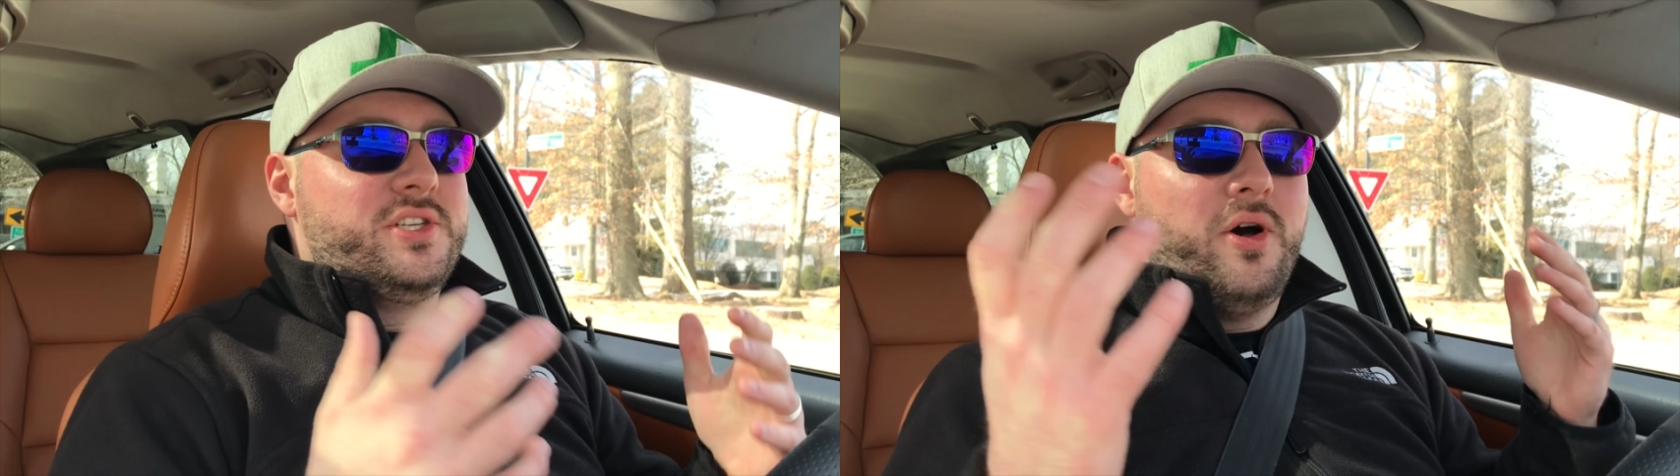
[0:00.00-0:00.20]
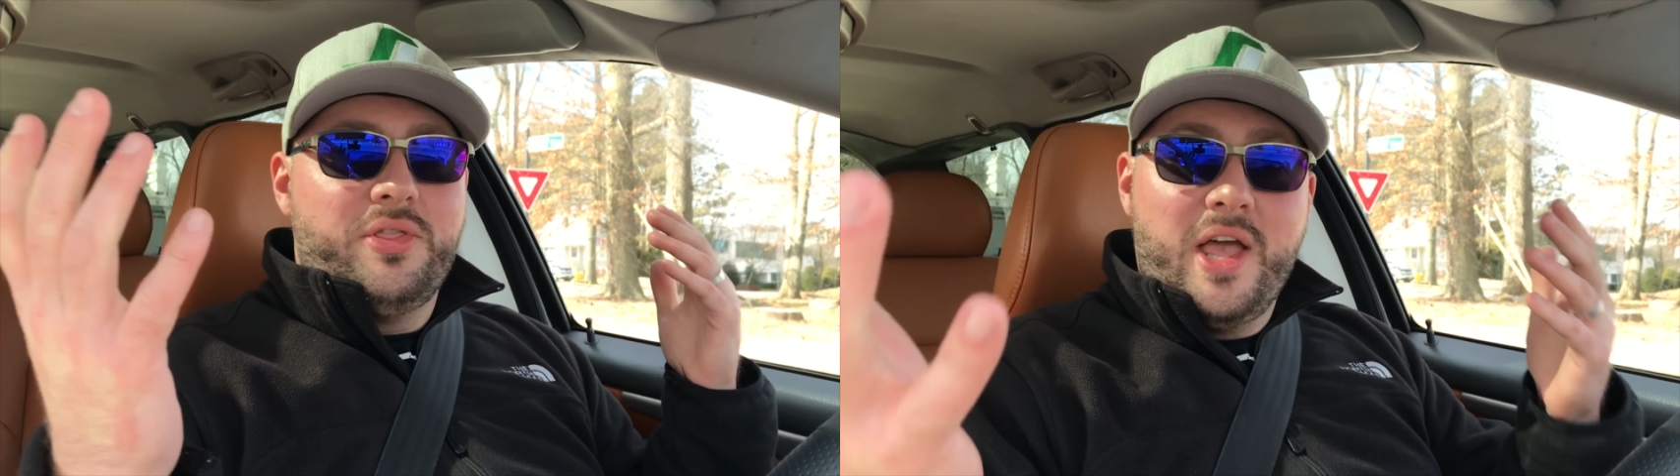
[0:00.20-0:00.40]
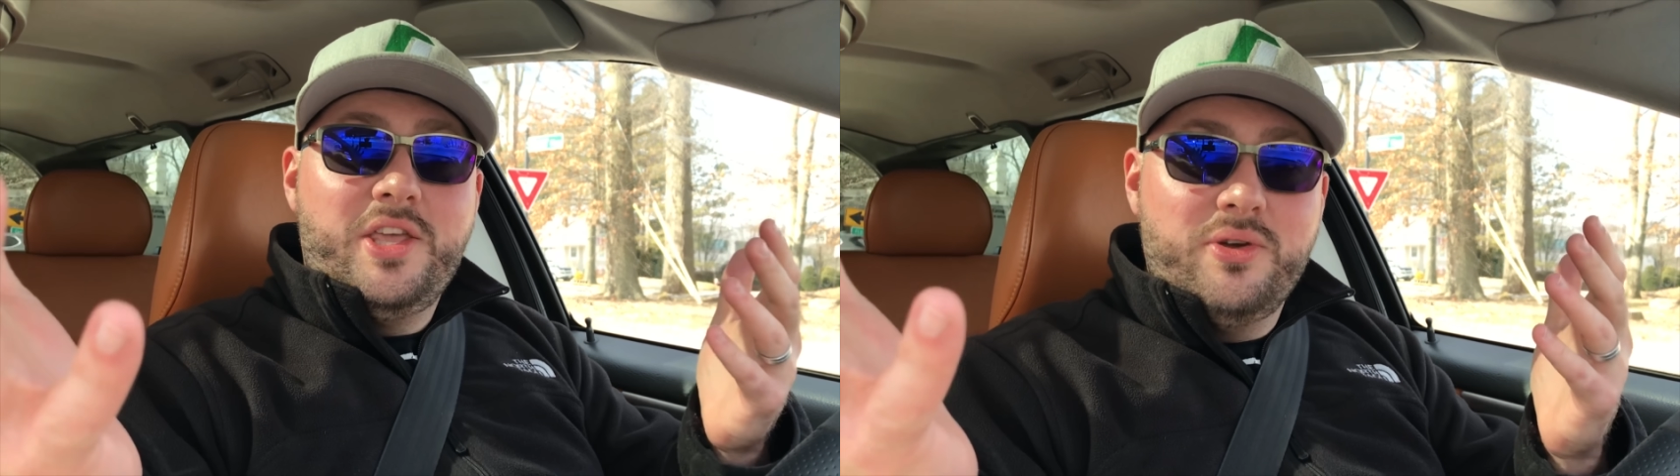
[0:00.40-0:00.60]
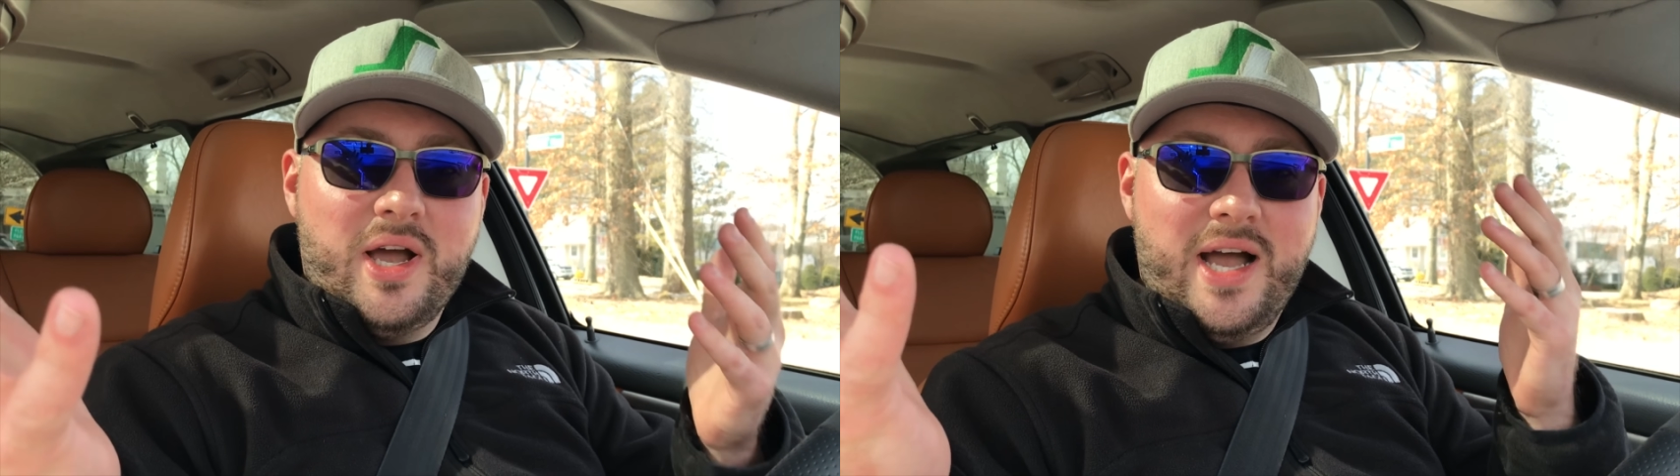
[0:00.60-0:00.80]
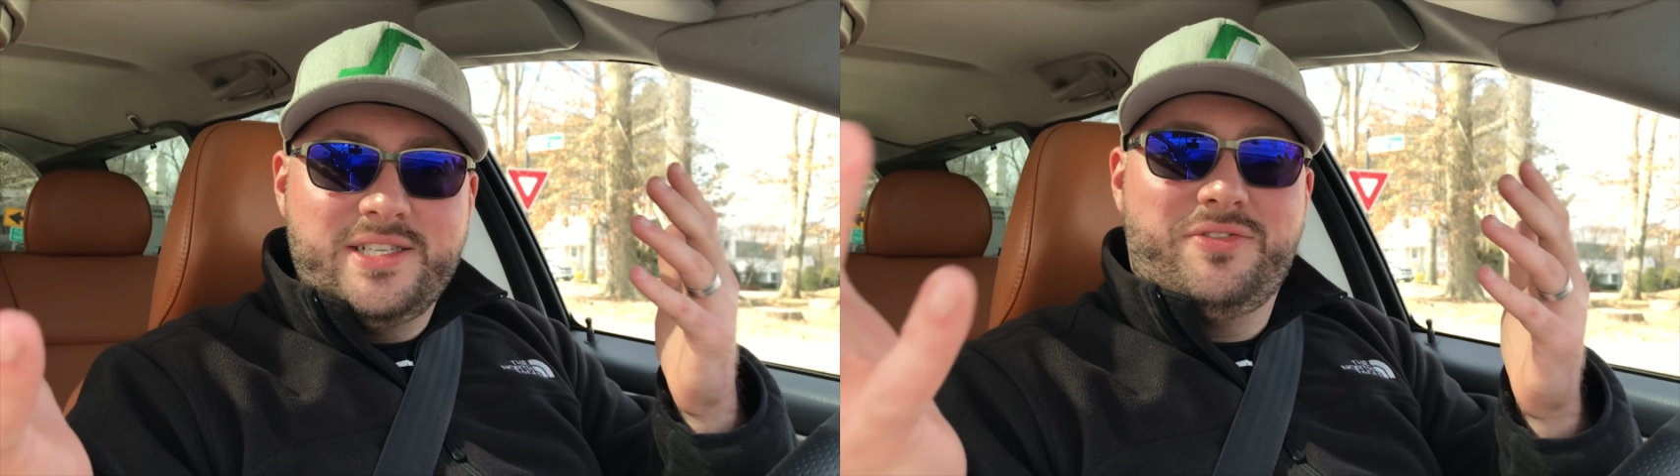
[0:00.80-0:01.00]
So thank you
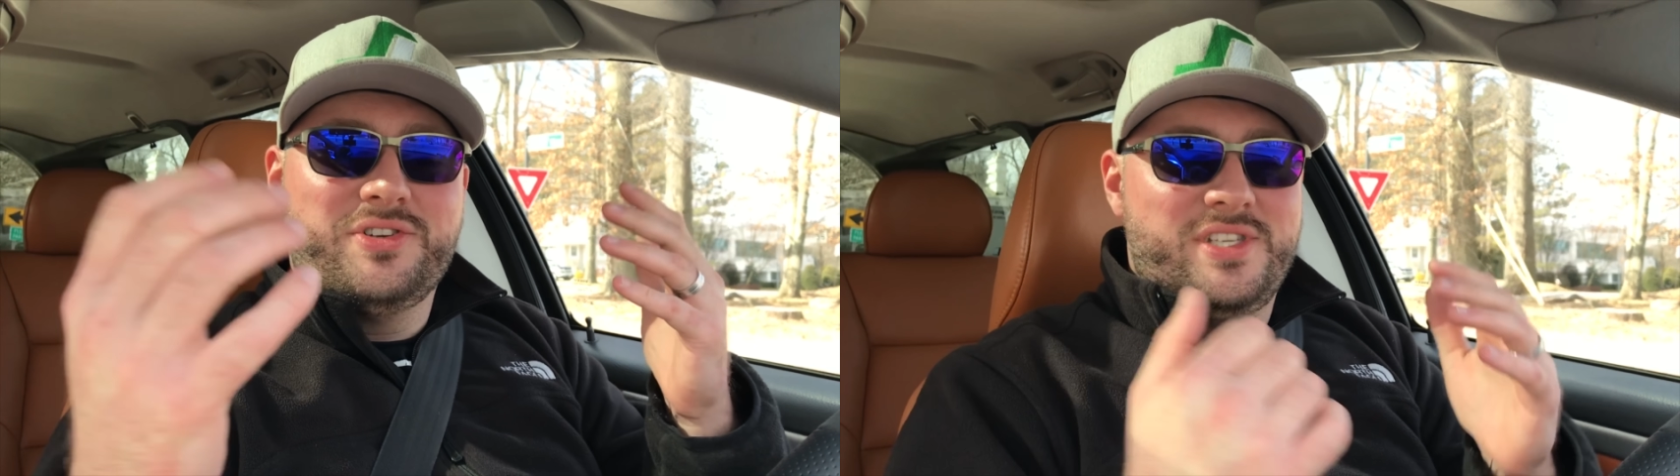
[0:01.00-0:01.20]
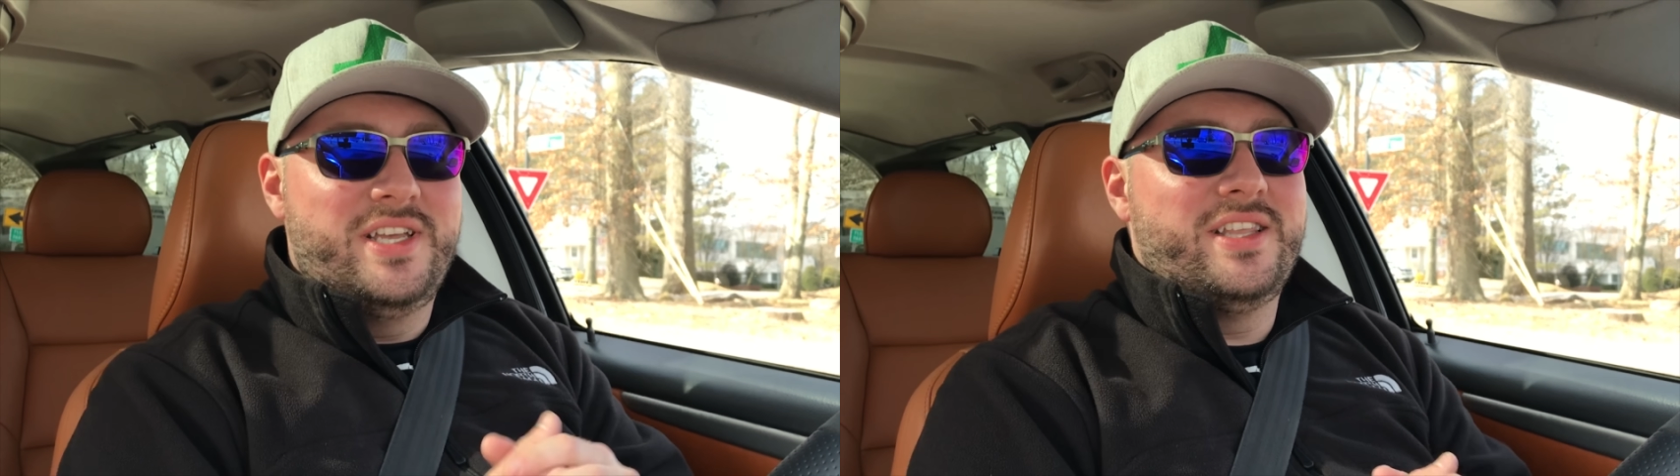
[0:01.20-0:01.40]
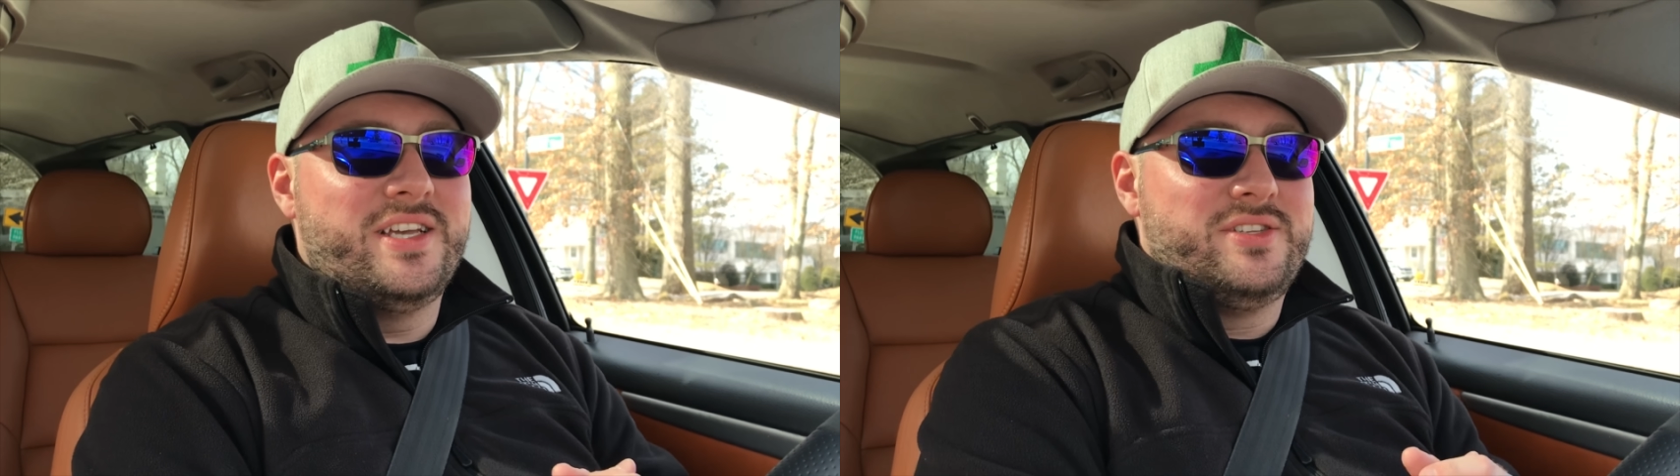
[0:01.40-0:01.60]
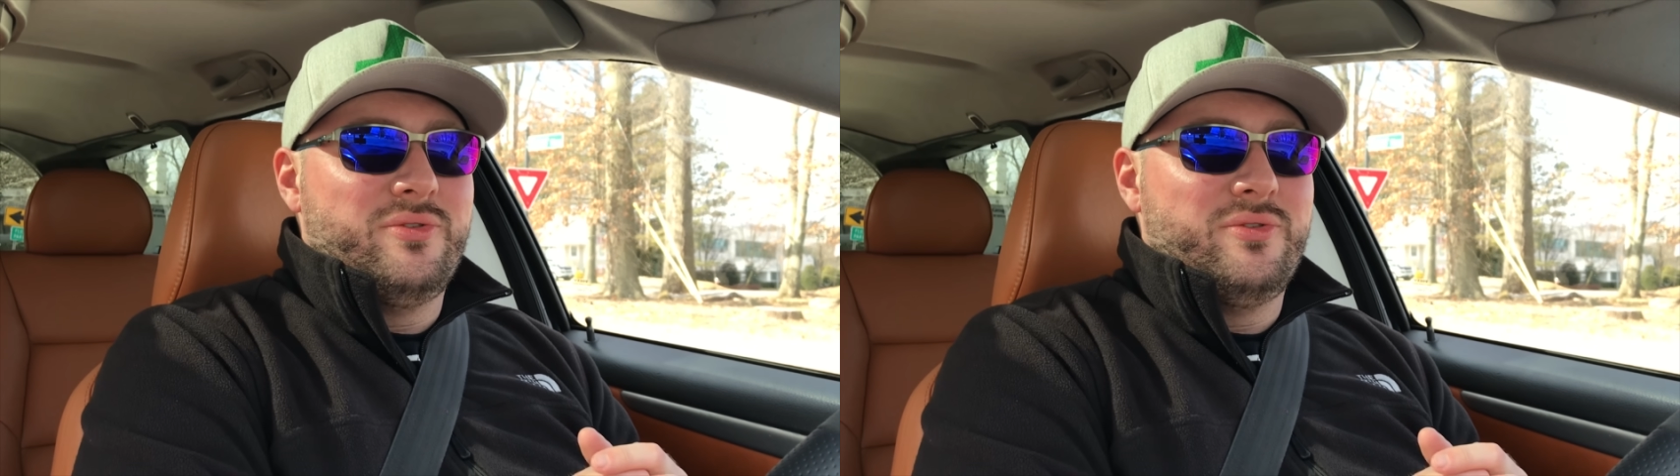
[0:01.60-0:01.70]
guys if you're seeing this.